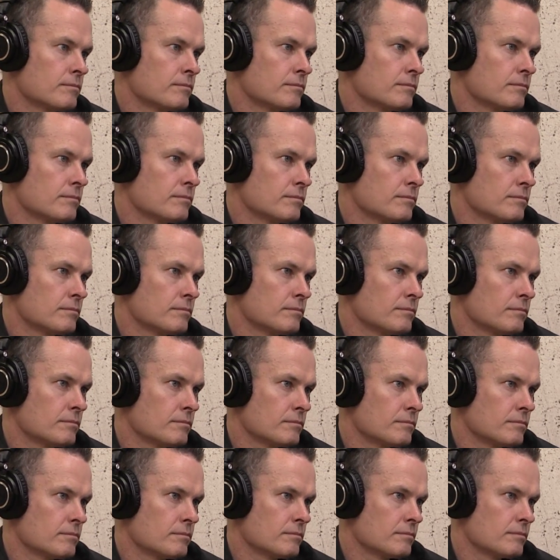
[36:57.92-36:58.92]

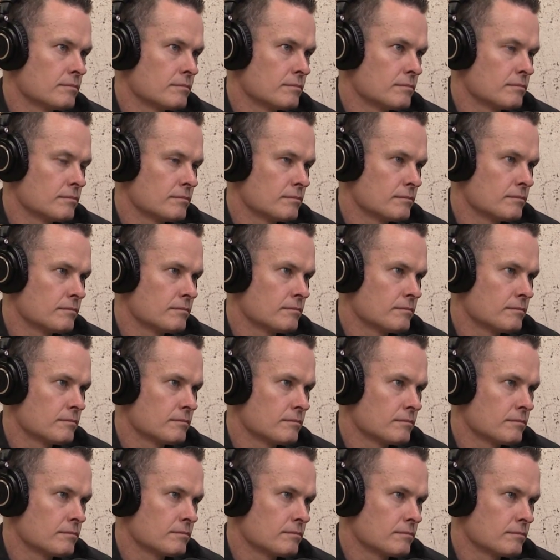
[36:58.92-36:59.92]

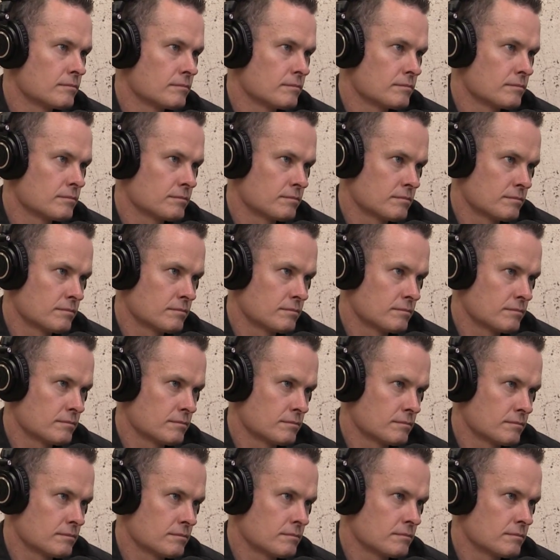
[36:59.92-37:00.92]

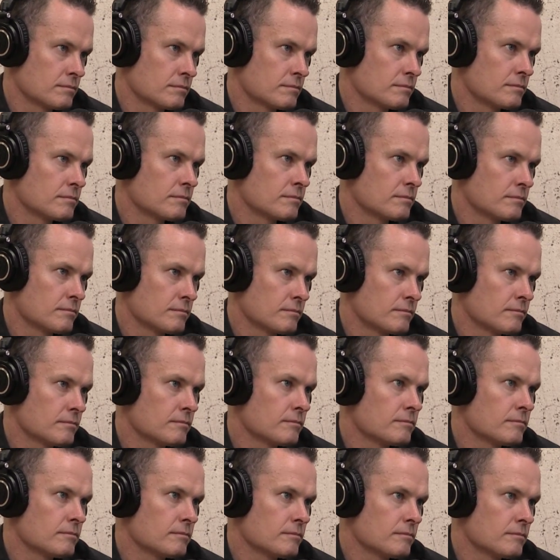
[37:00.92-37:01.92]

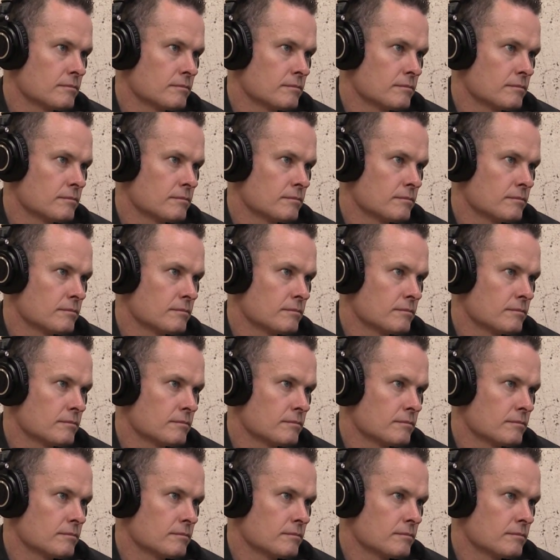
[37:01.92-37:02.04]
The person shown says nothing.